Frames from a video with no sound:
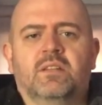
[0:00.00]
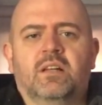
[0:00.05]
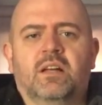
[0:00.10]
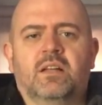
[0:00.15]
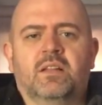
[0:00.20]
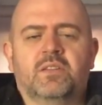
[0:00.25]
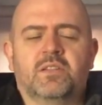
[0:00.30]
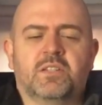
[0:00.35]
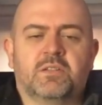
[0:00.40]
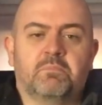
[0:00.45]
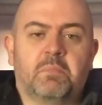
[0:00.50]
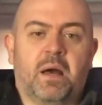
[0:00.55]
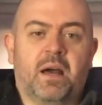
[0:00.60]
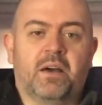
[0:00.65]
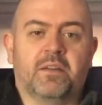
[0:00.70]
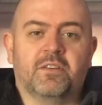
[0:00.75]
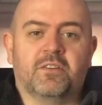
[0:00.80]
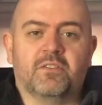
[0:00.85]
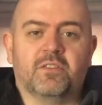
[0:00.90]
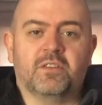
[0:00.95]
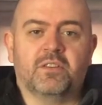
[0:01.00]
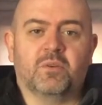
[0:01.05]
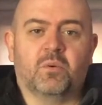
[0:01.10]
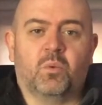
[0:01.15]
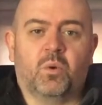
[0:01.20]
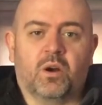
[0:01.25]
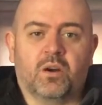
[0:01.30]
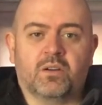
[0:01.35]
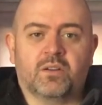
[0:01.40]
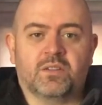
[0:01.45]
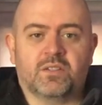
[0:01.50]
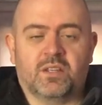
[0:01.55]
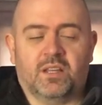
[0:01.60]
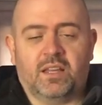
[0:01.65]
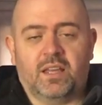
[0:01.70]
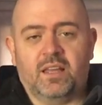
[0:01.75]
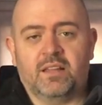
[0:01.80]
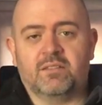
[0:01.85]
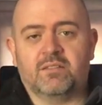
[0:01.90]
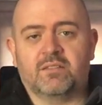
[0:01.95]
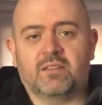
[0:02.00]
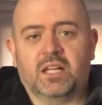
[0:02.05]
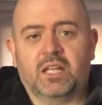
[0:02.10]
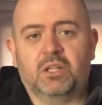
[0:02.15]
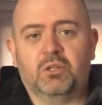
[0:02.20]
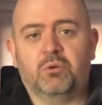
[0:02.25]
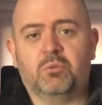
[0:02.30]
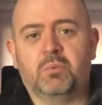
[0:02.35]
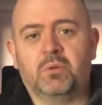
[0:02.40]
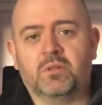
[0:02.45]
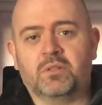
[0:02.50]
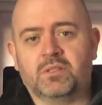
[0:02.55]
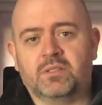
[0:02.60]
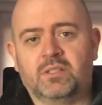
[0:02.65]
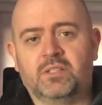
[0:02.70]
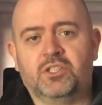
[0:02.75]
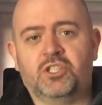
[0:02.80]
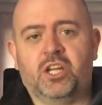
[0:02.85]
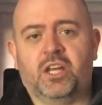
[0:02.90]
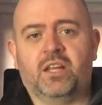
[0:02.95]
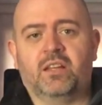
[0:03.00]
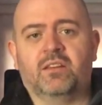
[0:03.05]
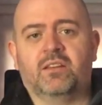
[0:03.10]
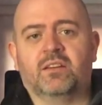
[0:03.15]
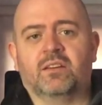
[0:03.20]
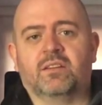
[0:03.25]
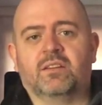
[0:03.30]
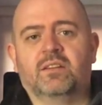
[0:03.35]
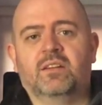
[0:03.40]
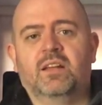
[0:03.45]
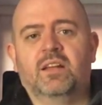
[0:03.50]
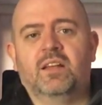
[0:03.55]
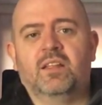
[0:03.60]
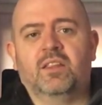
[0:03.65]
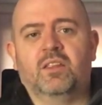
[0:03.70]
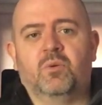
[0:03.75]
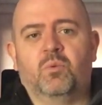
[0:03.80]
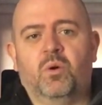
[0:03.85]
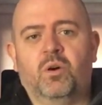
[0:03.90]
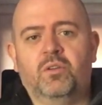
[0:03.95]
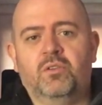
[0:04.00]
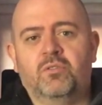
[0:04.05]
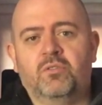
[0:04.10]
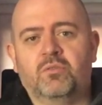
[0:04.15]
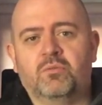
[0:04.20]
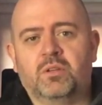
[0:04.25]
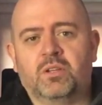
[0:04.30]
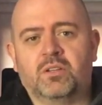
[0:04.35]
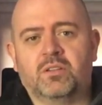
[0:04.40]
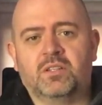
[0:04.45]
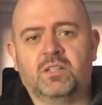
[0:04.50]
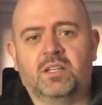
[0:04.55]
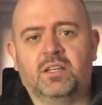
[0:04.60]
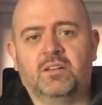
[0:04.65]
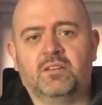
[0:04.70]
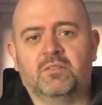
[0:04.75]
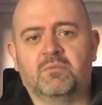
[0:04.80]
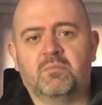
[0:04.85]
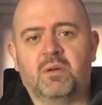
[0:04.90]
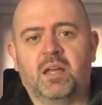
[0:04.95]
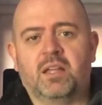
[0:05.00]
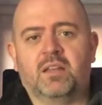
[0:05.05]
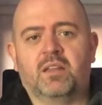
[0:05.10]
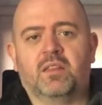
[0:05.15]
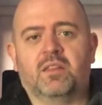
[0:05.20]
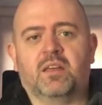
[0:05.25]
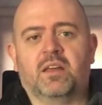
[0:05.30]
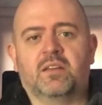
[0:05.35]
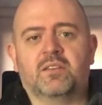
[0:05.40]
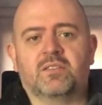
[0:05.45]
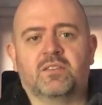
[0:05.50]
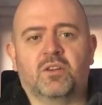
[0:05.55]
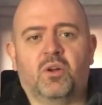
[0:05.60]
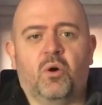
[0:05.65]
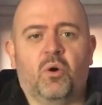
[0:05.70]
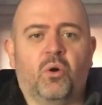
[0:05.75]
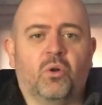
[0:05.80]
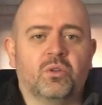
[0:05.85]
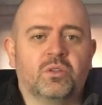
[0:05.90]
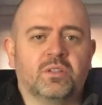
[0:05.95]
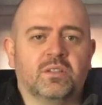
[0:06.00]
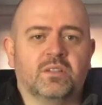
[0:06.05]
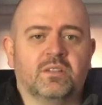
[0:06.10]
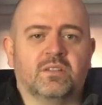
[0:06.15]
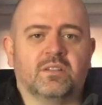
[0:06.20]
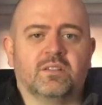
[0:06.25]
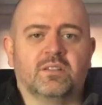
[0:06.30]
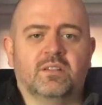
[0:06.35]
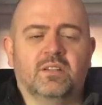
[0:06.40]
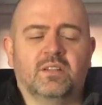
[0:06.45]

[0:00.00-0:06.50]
A spanner in the works against the globalist agenda. The one who curtailed many things and halted it.